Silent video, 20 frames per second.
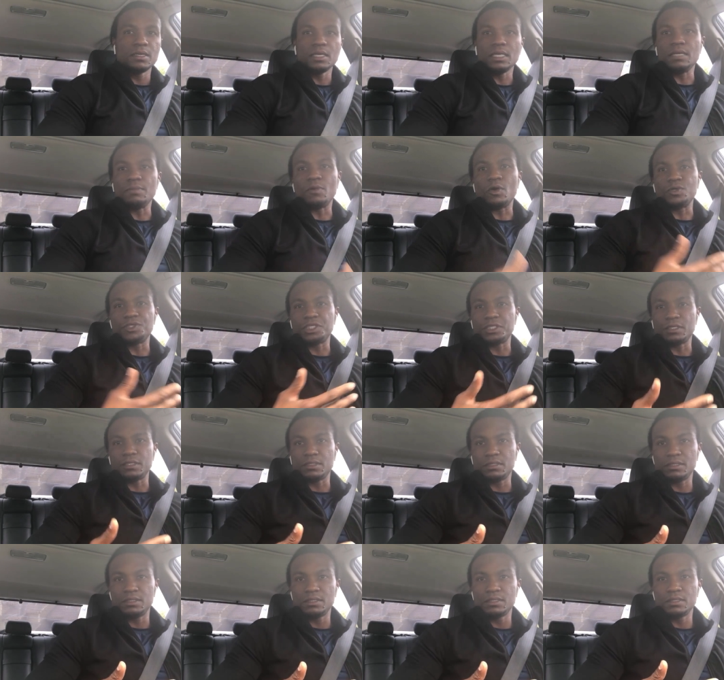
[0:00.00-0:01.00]

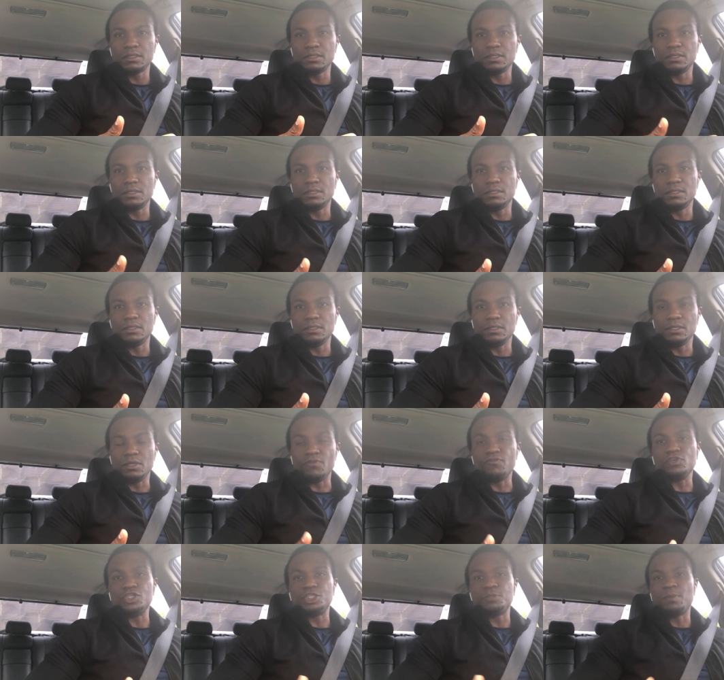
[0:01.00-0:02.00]
Emotional.
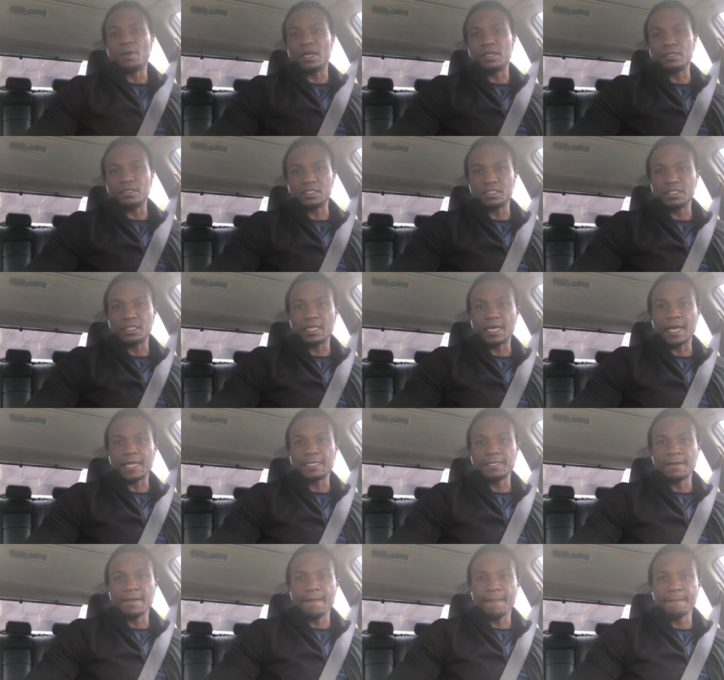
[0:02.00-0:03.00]
You've responded to that.
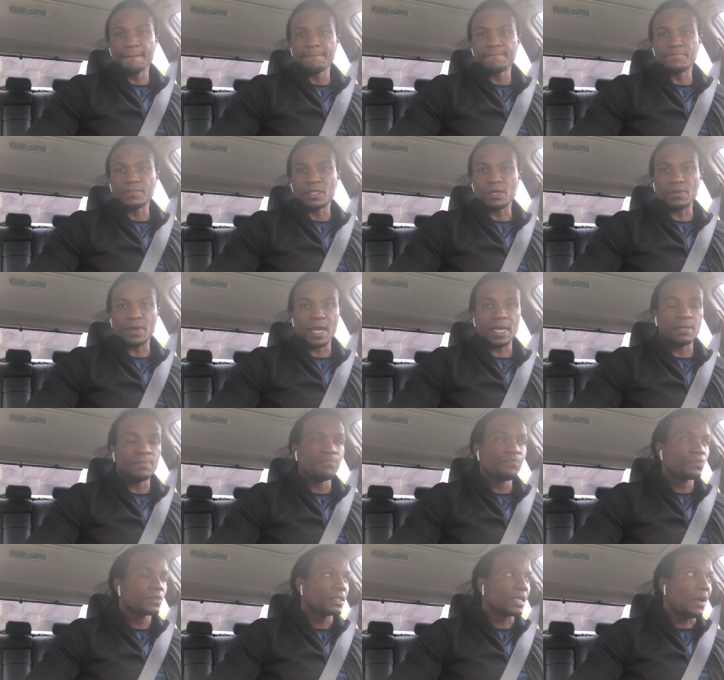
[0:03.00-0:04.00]
All right.
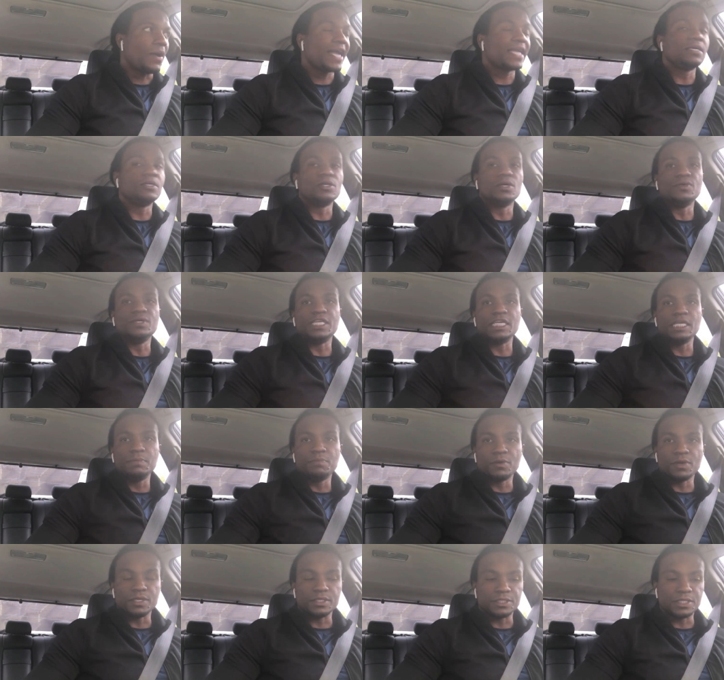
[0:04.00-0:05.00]
Now I could go
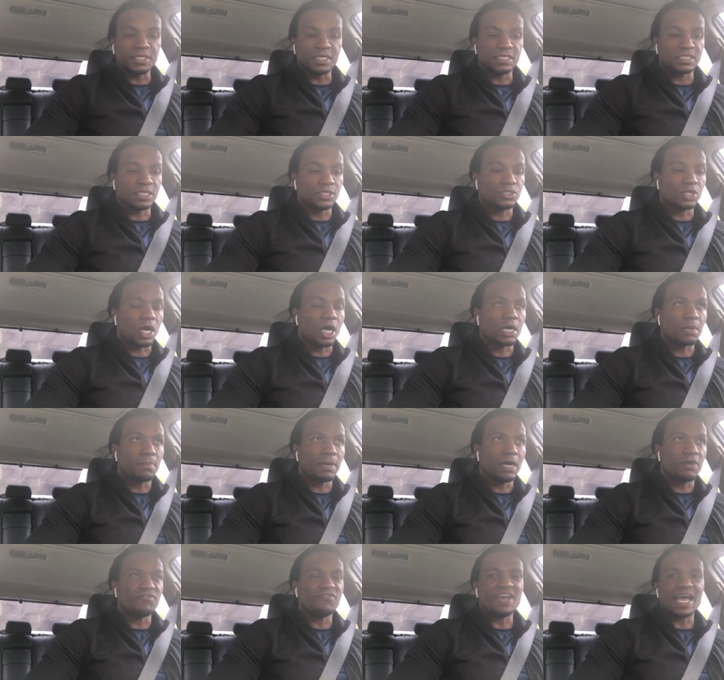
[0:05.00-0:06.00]
deeper into this and talk
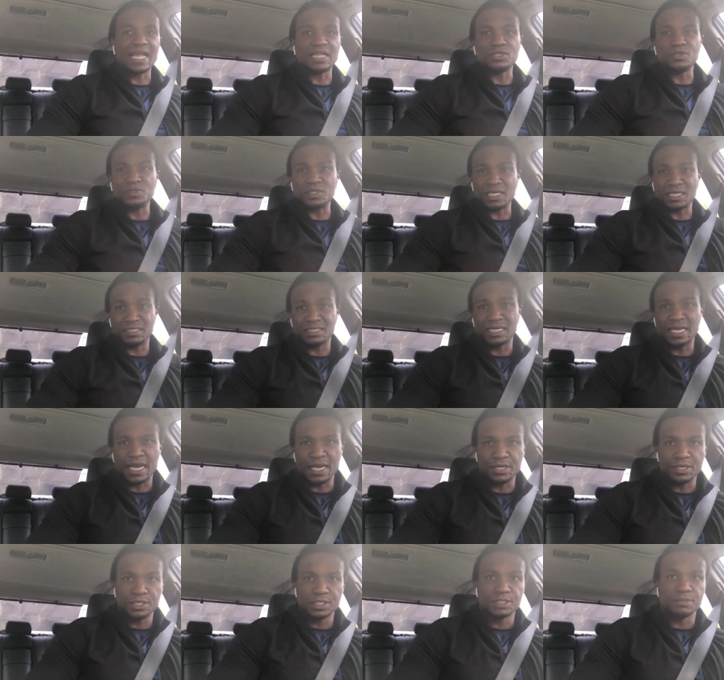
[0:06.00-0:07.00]
about values and
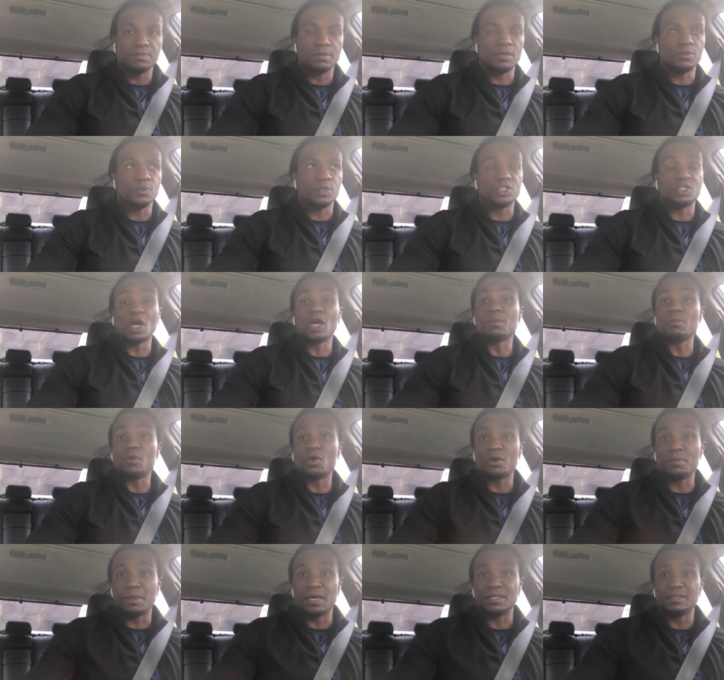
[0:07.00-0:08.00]
standards, but we talk
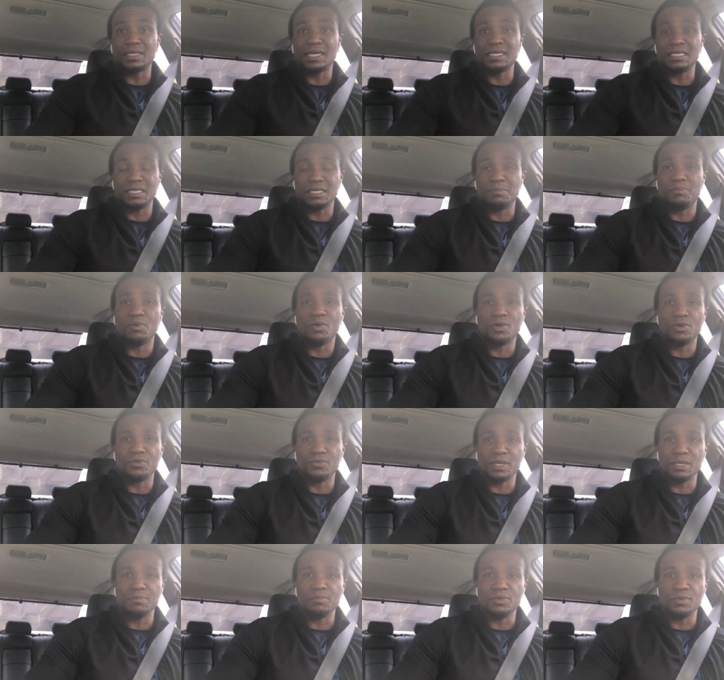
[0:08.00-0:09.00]
more about that in the Porn
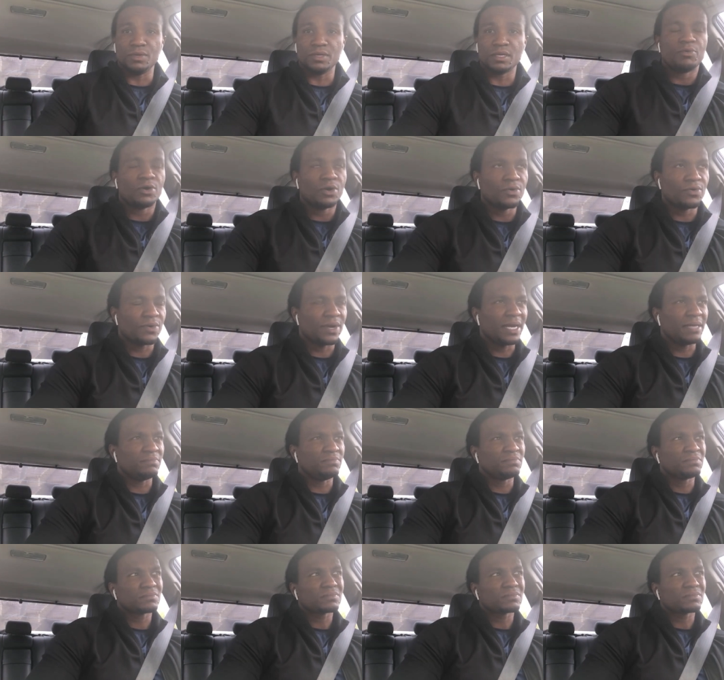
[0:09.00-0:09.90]
Reboot program.